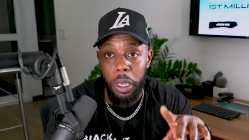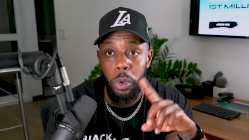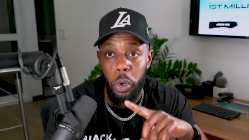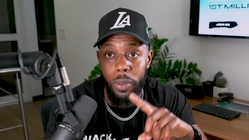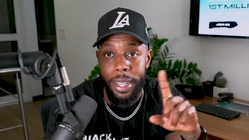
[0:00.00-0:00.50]

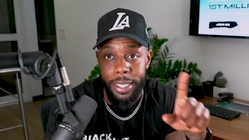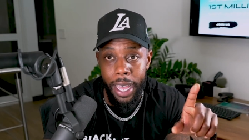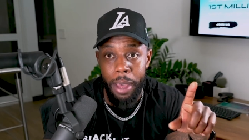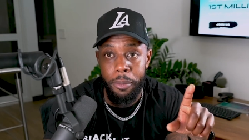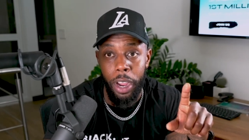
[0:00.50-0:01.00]
people during that
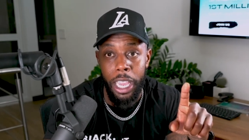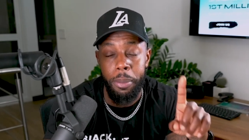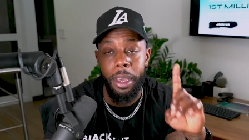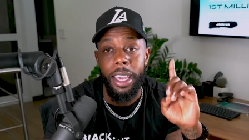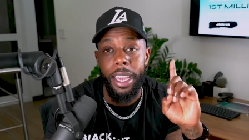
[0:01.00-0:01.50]
time
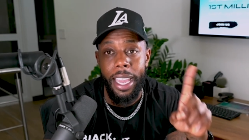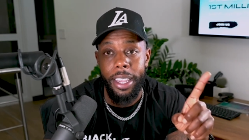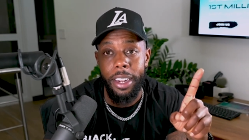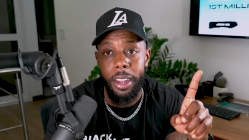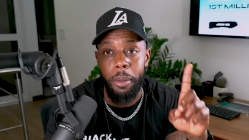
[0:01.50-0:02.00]
frame
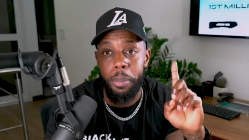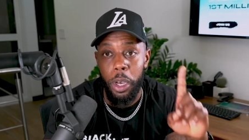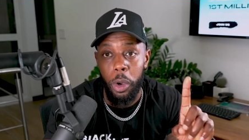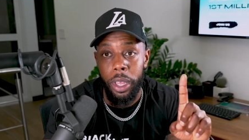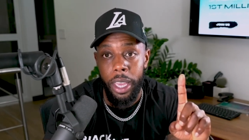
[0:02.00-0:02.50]
ended up
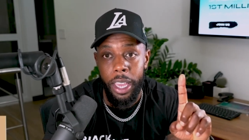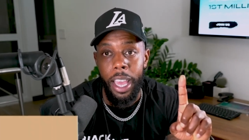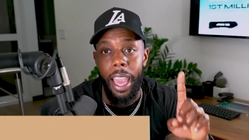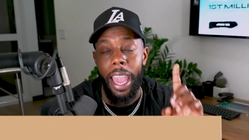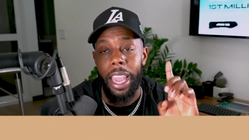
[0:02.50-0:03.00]
building
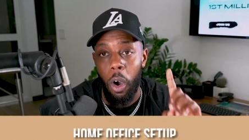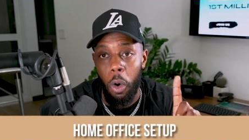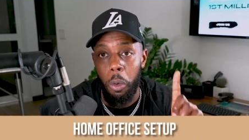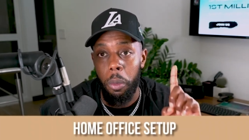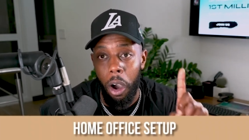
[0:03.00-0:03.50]
a
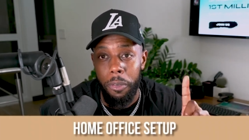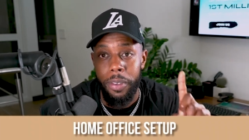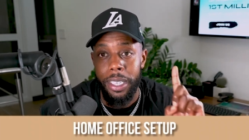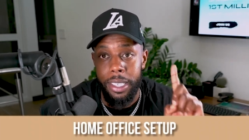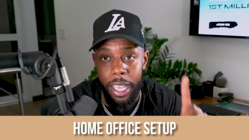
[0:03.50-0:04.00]
home
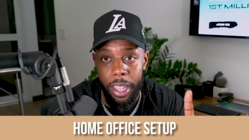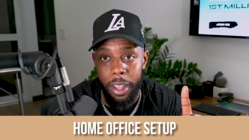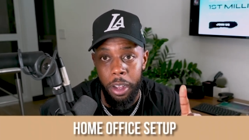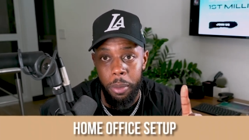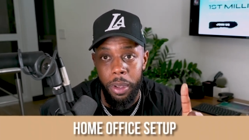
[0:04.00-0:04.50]
office
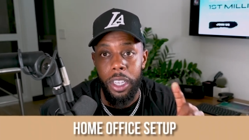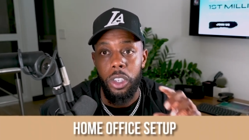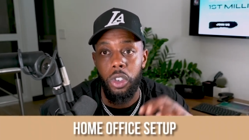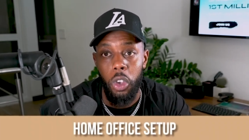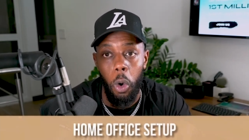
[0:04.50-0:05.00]
setup
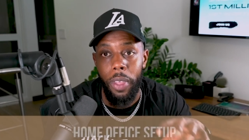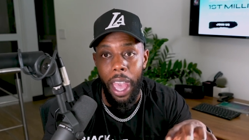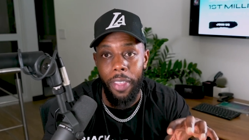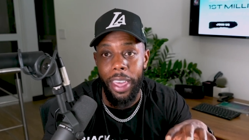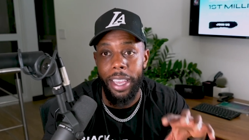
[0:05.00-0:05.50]
so
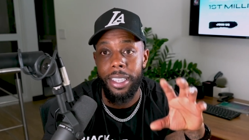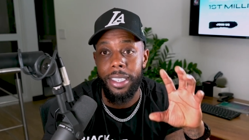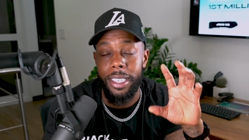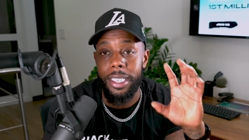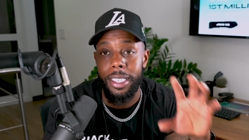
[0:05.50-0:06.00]
that they can
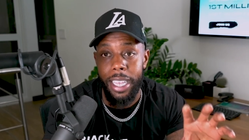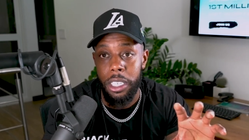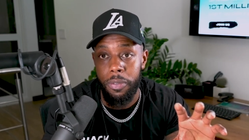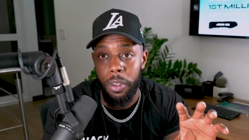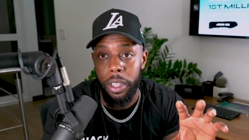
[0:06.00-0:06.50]

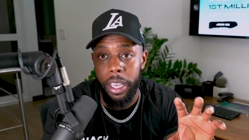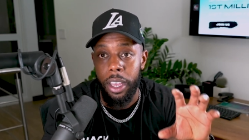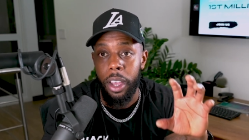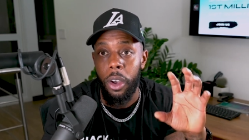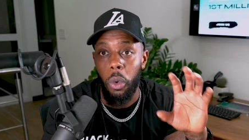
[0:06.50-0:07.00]

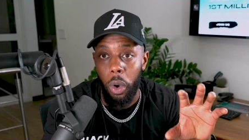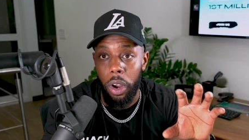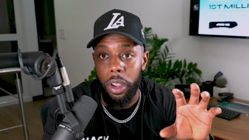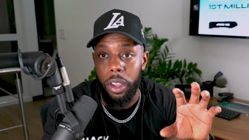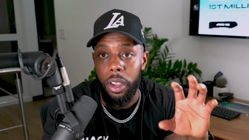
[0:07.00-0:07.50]
successfully
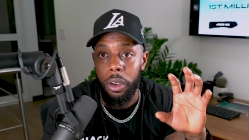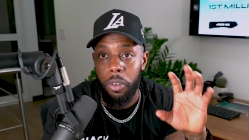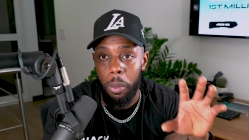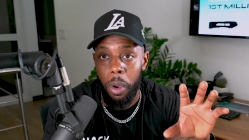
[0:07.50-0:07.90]
work from